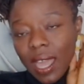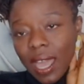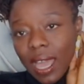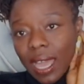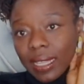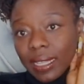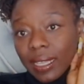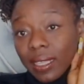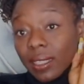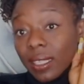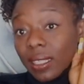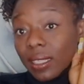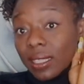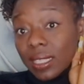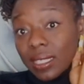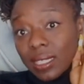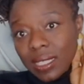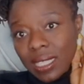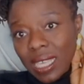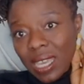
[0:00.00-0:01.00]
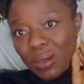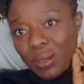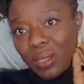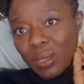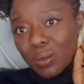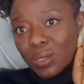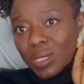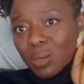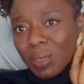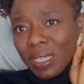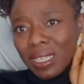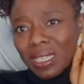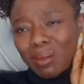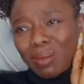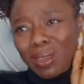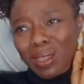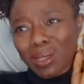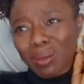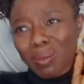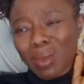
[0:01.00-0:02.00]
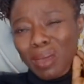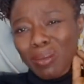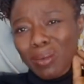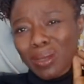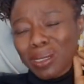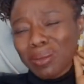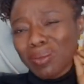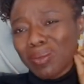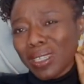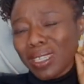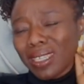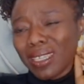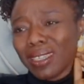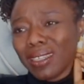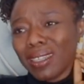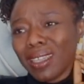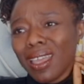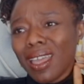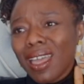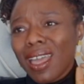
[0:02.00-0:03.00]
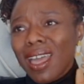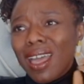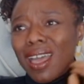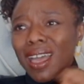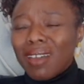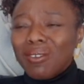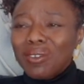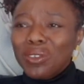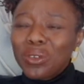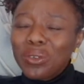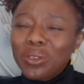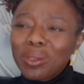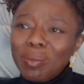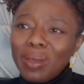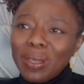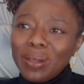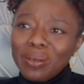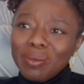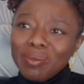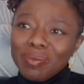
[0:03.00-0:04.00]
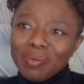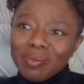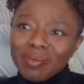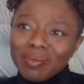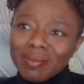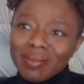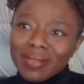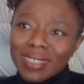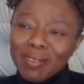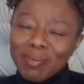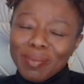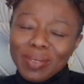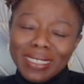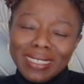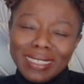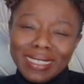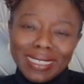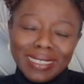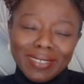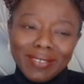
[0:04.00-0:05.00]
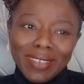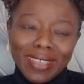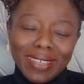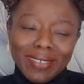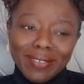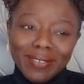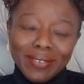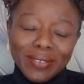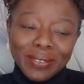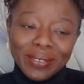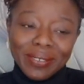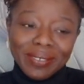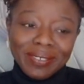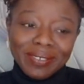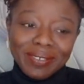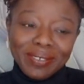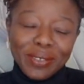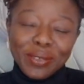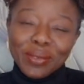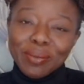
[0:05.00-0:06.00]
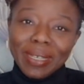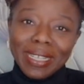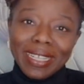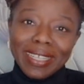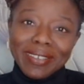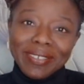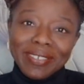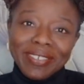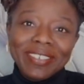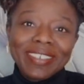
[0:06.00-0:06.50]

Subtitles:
And I think this is how he was speaking about the Bible, and I'm thinking, I've been in this faith for all my life.